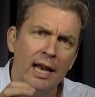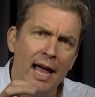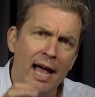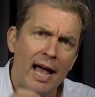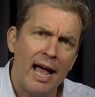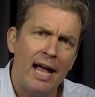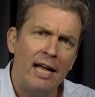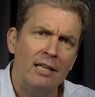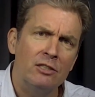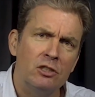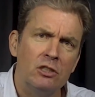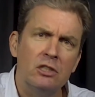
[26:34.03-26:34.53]

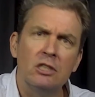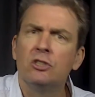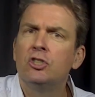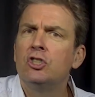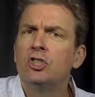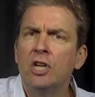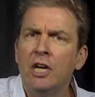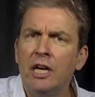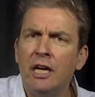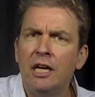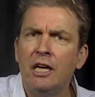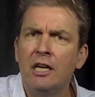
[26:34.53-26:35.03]
has to
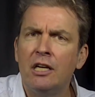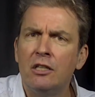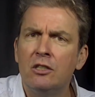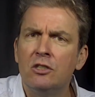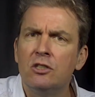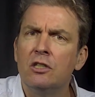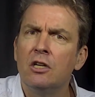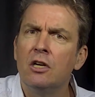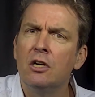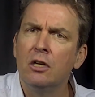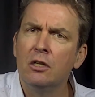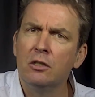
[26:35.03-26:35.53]

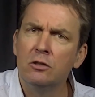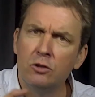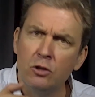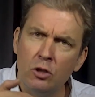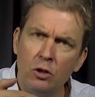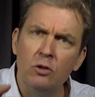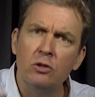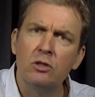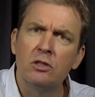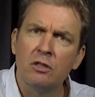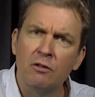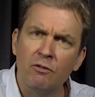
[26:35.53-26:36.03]
change
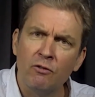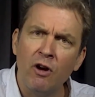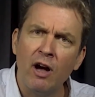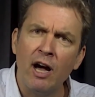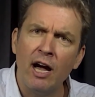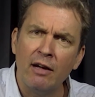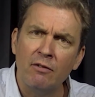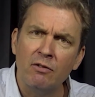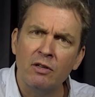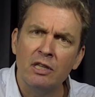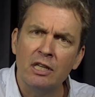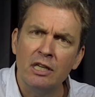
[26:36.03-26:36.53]
to
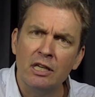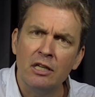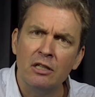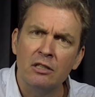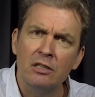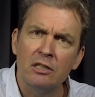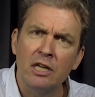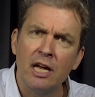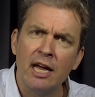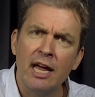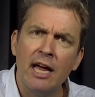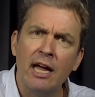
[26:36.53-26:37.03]
survive in the
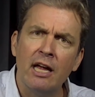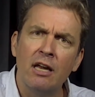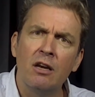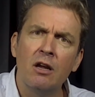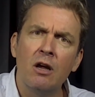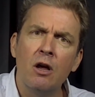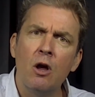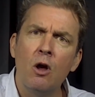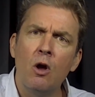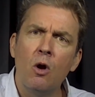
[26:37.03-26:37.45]
years ahead.